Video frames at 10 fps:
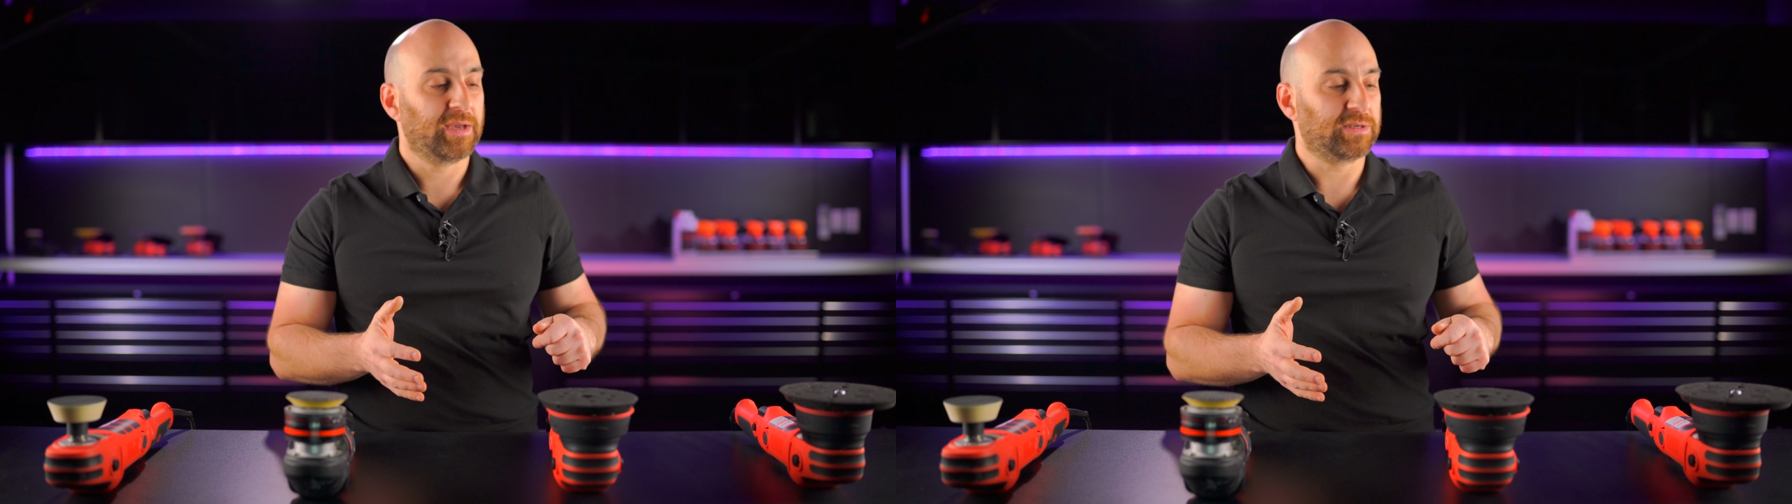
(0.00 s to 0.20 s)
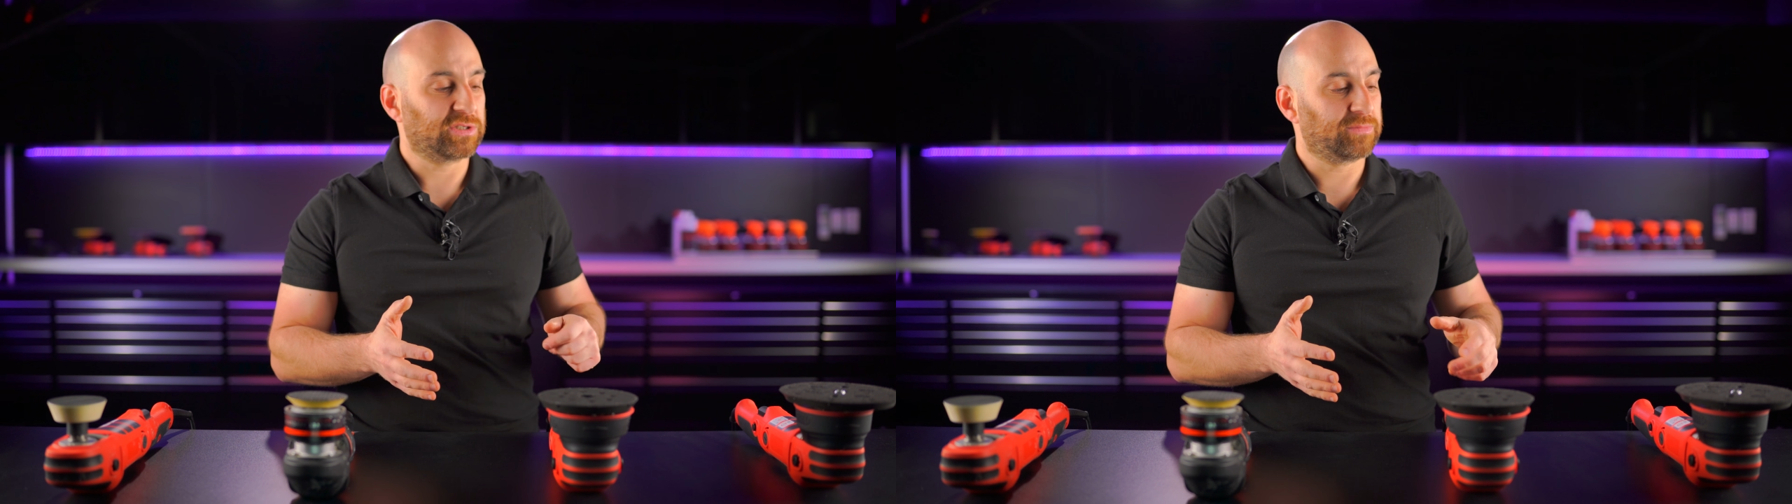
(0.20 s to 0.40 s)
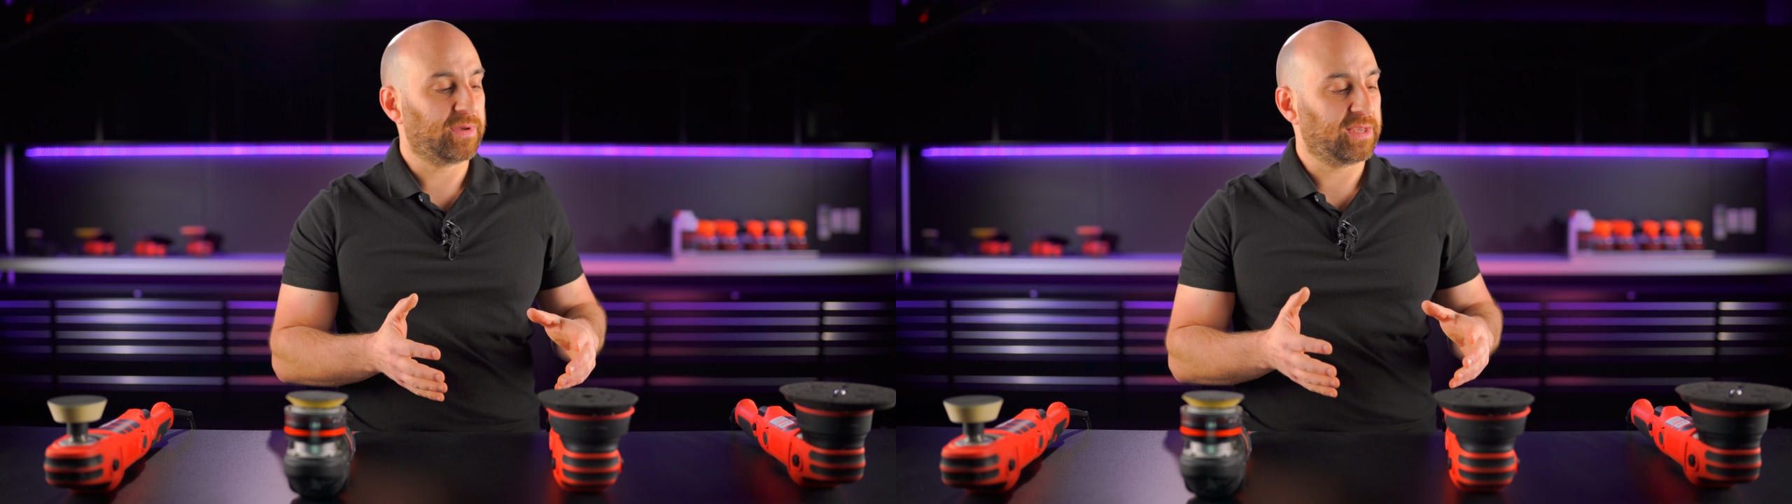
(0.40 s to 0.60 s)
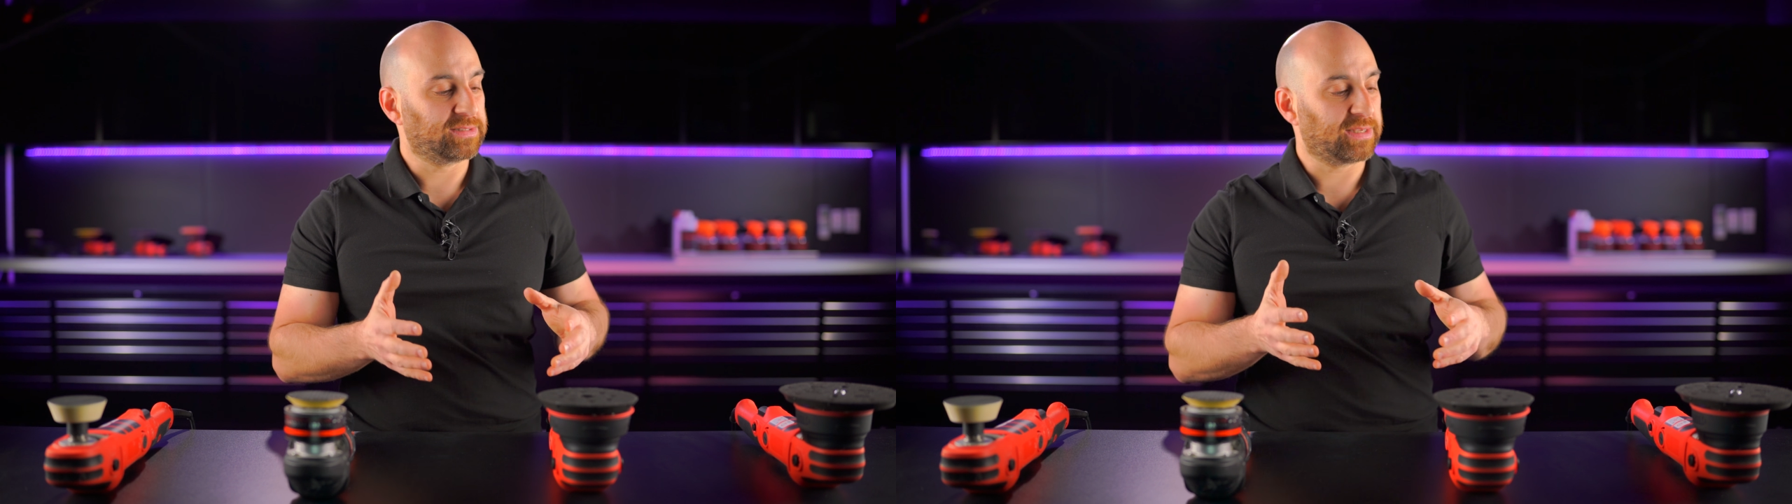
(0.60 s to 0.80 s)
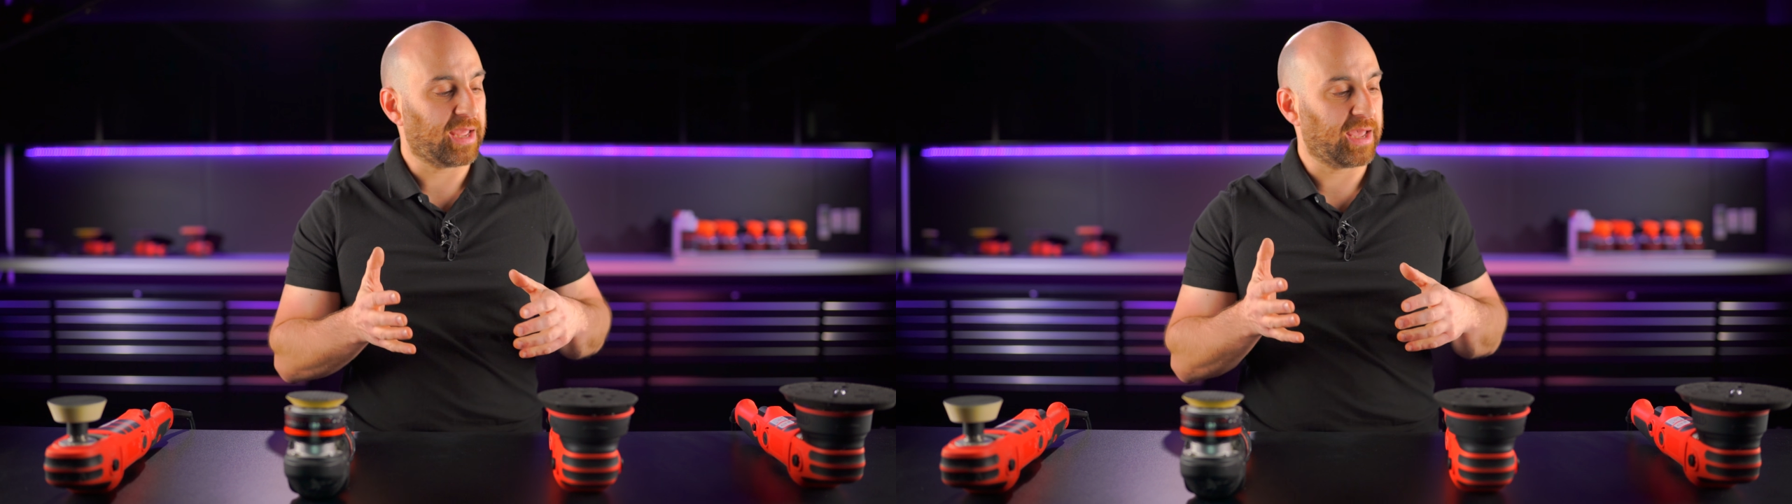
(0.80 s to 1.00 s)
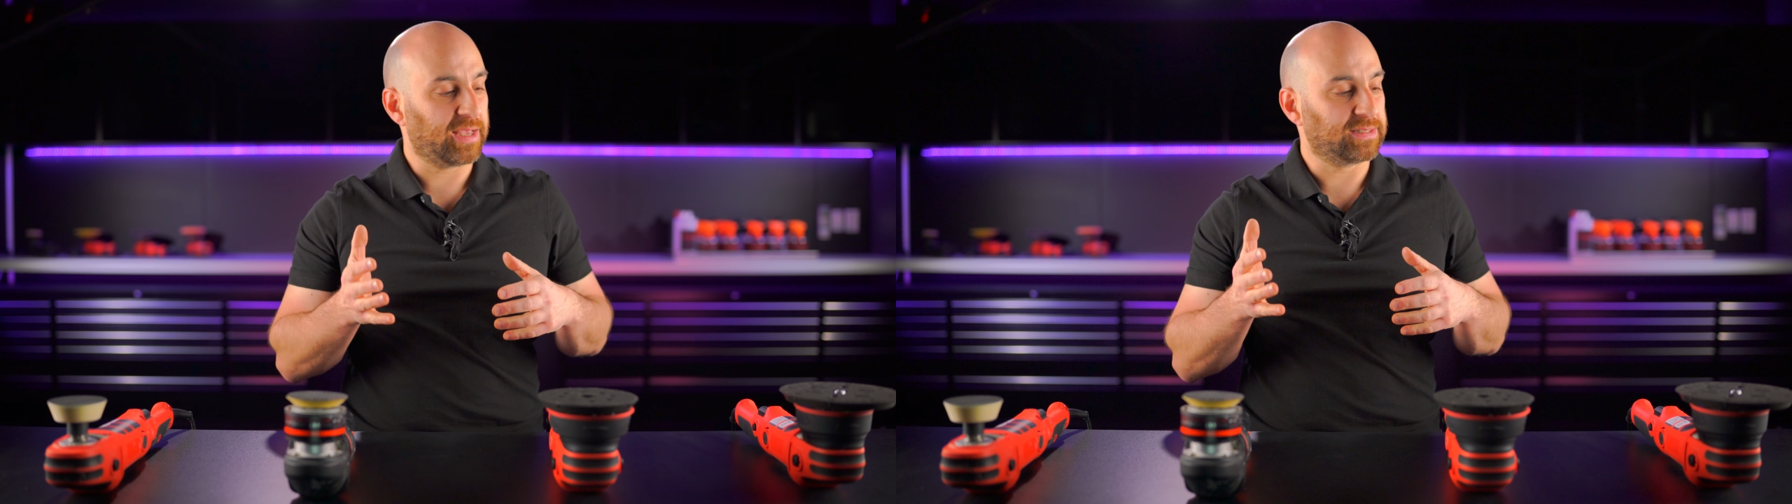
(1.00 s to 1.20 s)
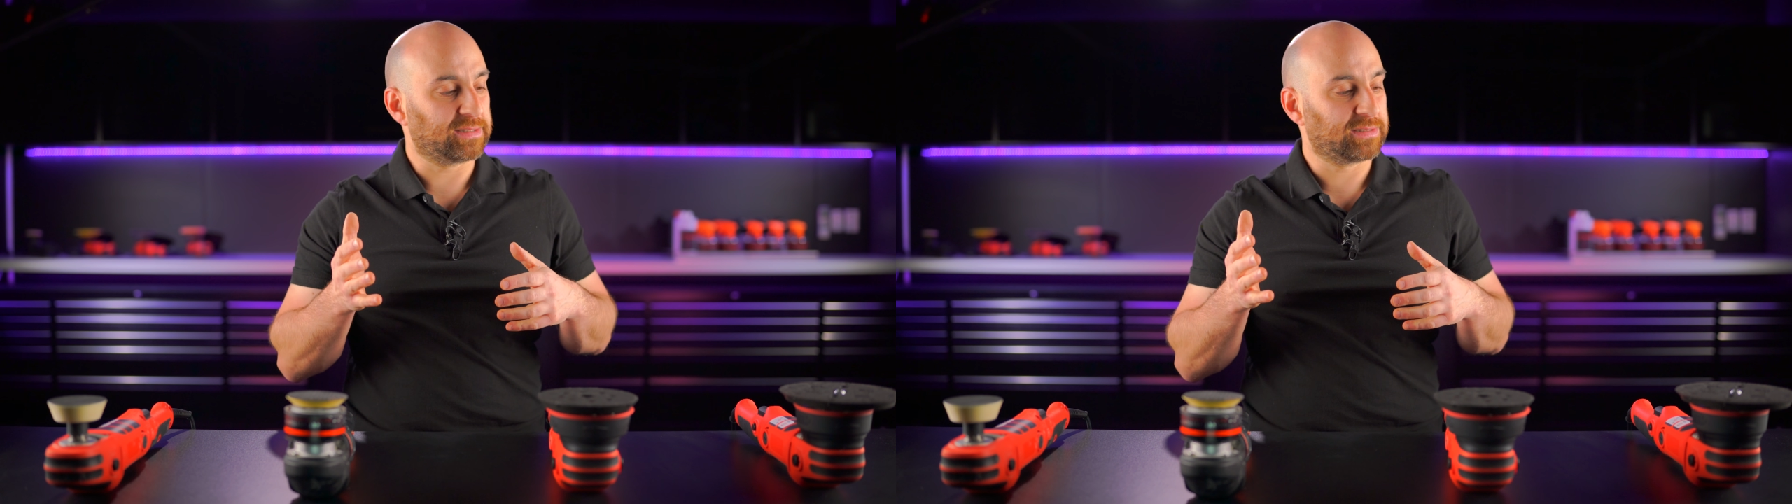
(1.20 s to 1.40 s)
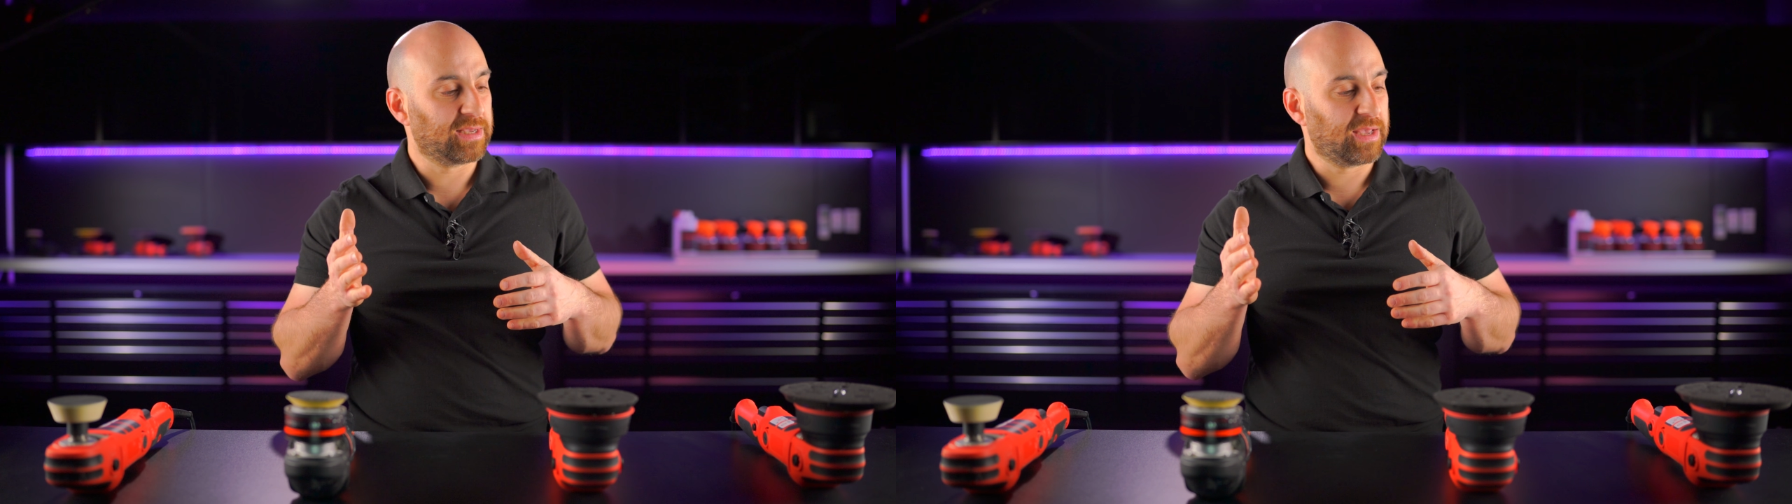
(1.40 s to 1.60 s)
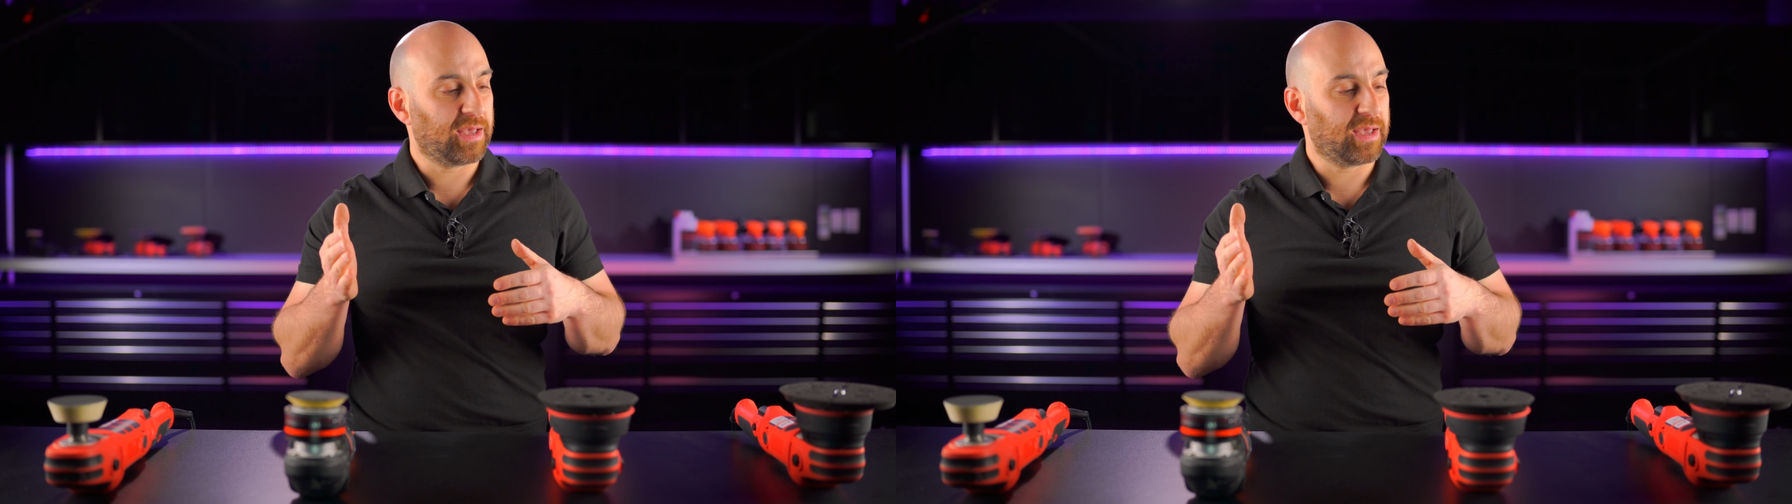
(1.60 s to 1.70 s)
It just means it has